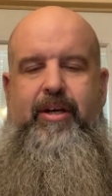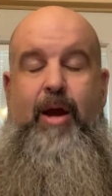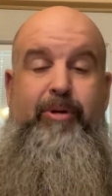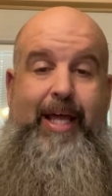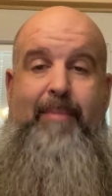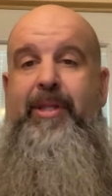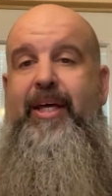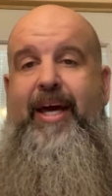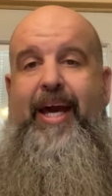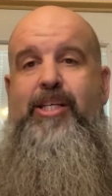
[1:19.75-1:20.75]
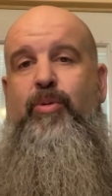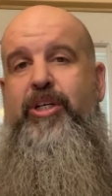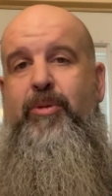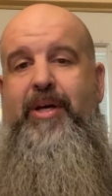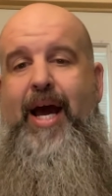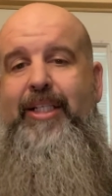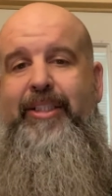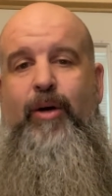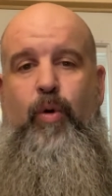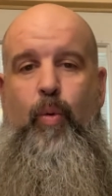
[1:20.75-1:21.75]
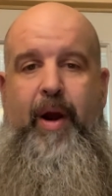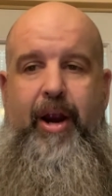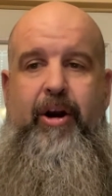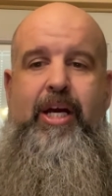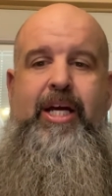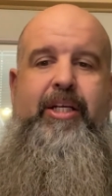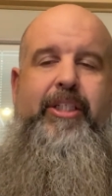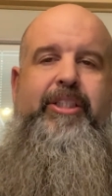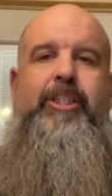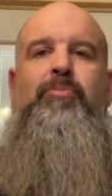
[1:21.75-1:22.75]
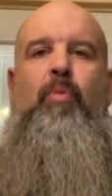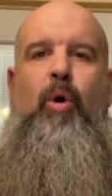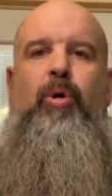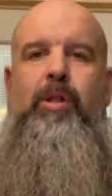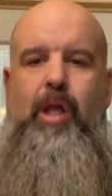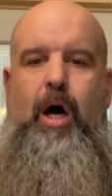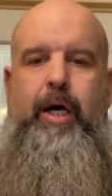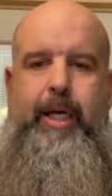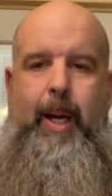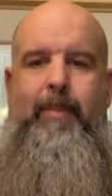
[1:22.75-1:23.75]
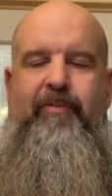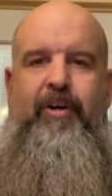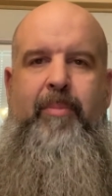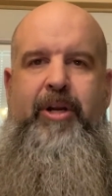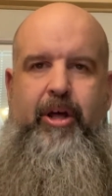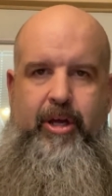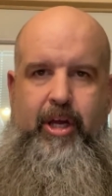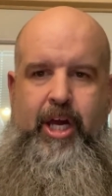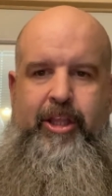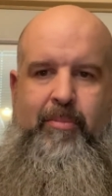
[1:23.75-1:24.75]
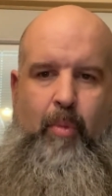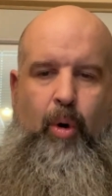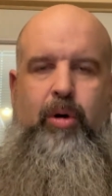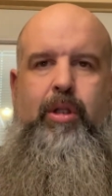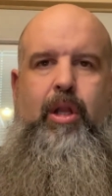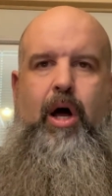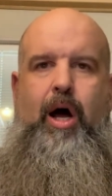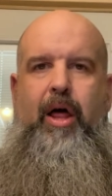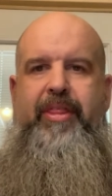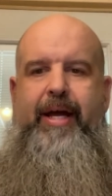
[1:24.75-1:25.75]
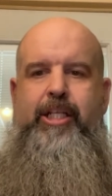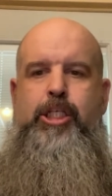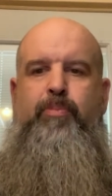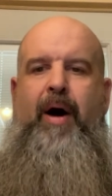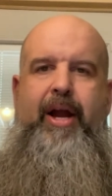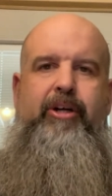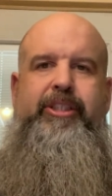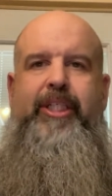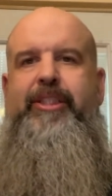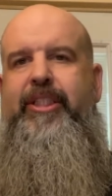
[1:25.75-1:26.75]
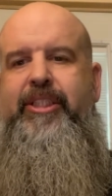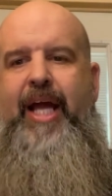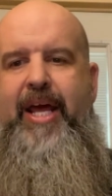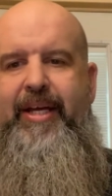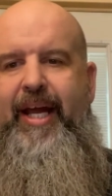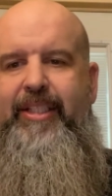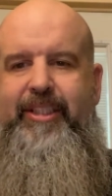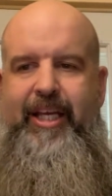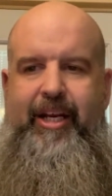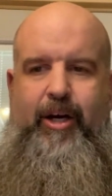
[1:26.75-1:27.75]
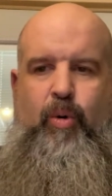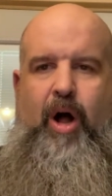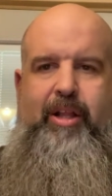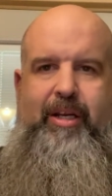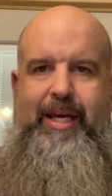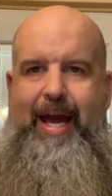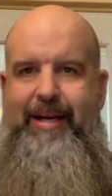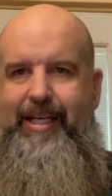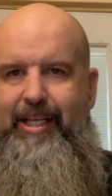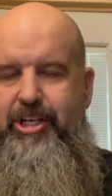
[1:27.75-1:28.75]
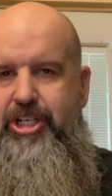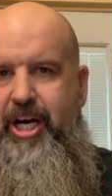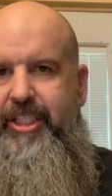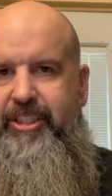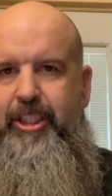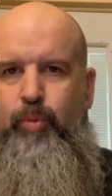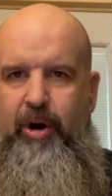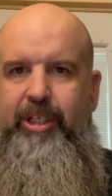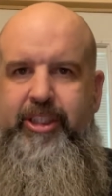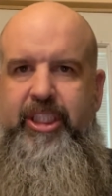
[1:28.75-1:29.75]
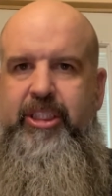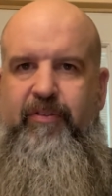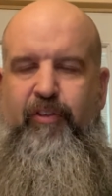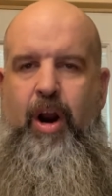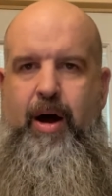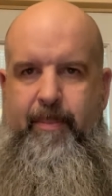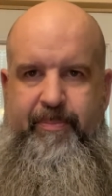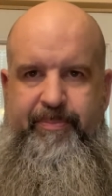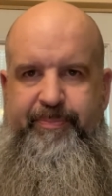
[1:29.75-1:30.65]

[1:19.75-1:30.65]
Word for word: And with that being the case, we should be asking, well, where does this moral law come from? You know, the moral law that inspires us to stand against inequality and injustice, where is this from?